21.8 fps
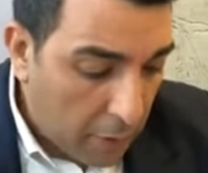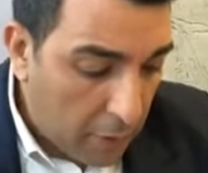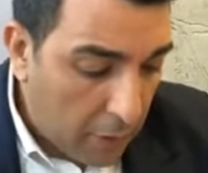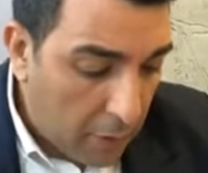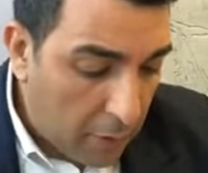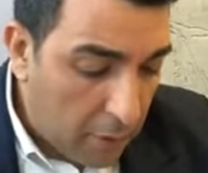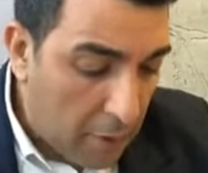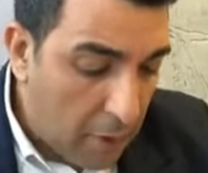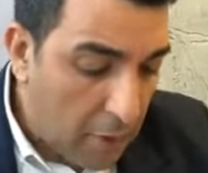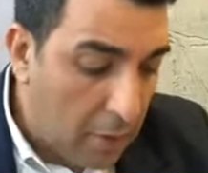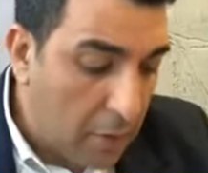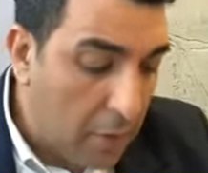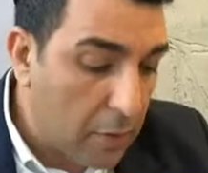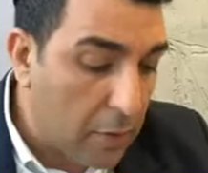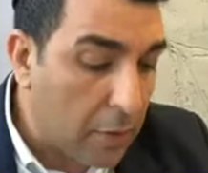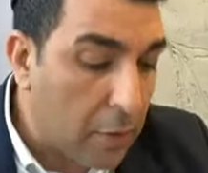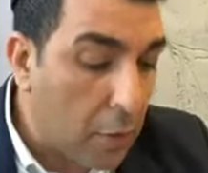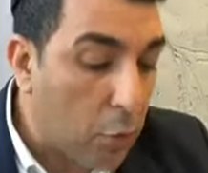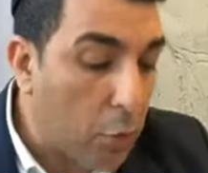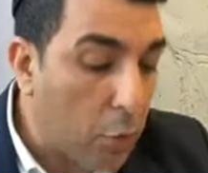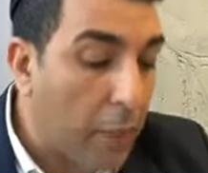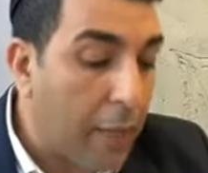He says, these are
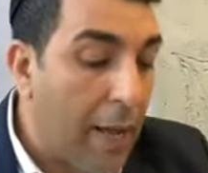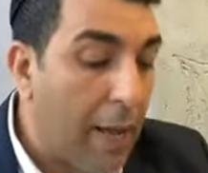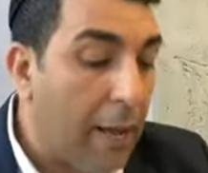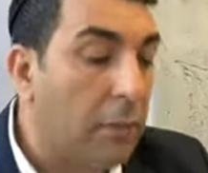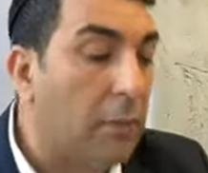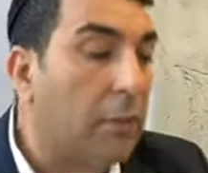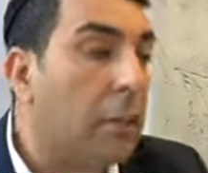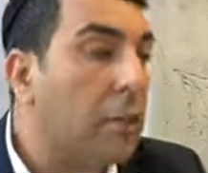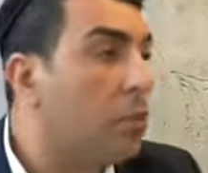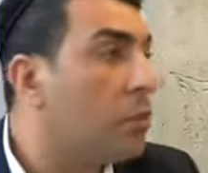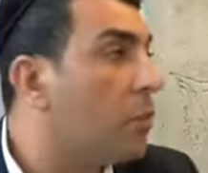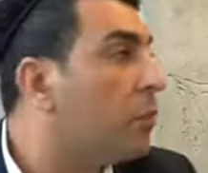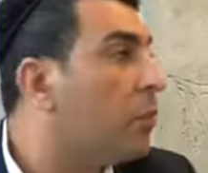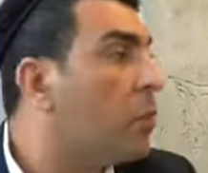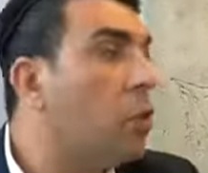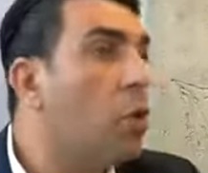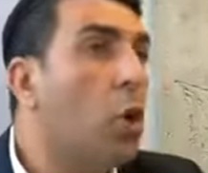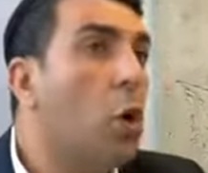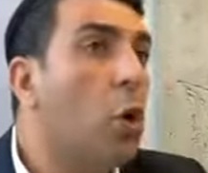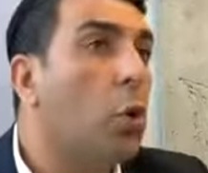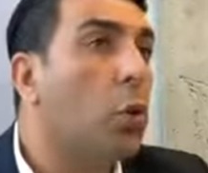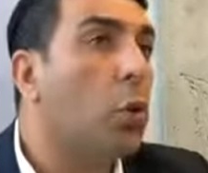the recountings of the
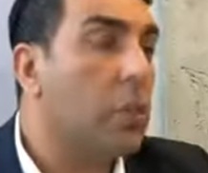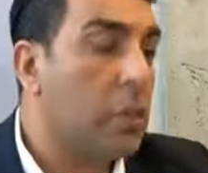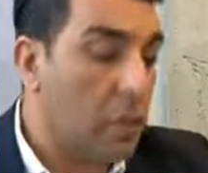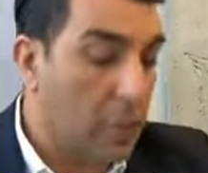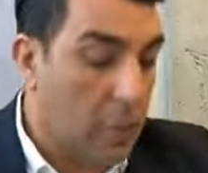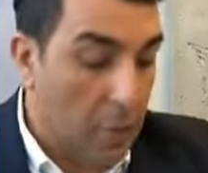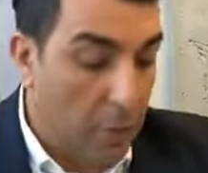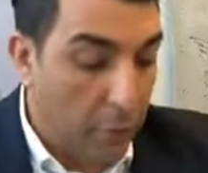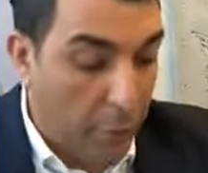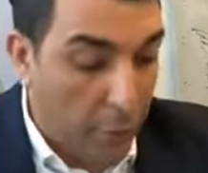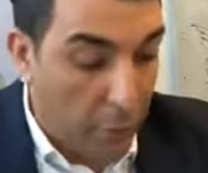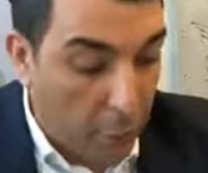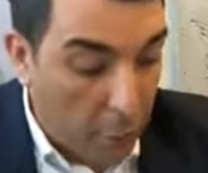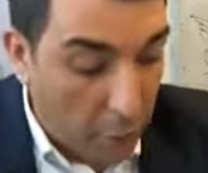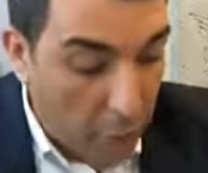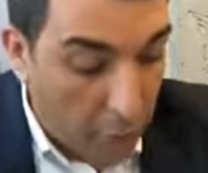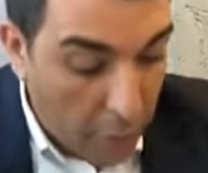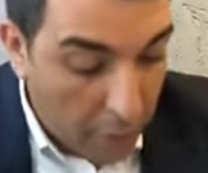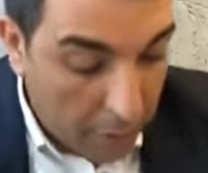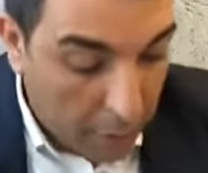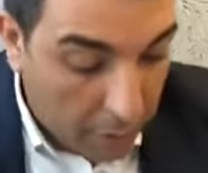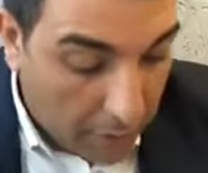gold, the silver,
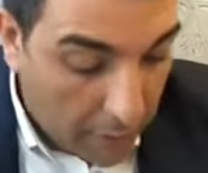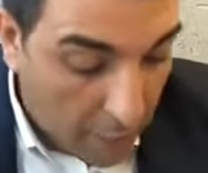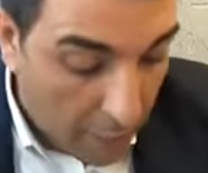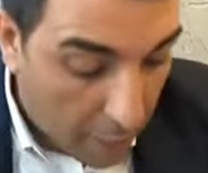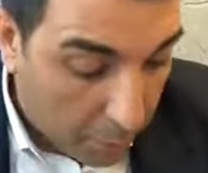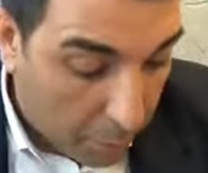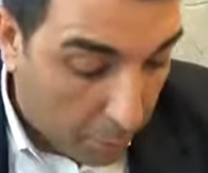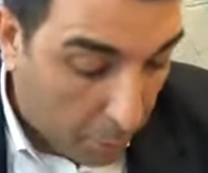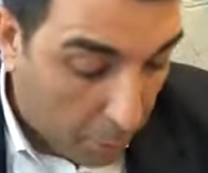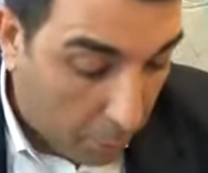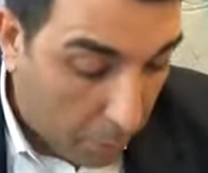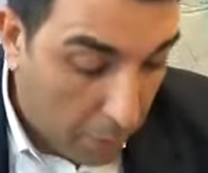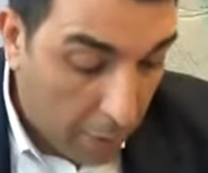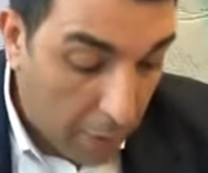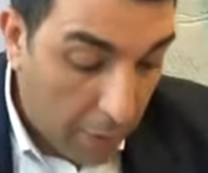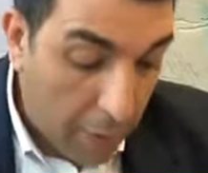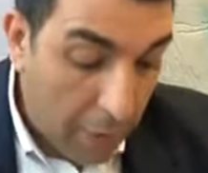the copper.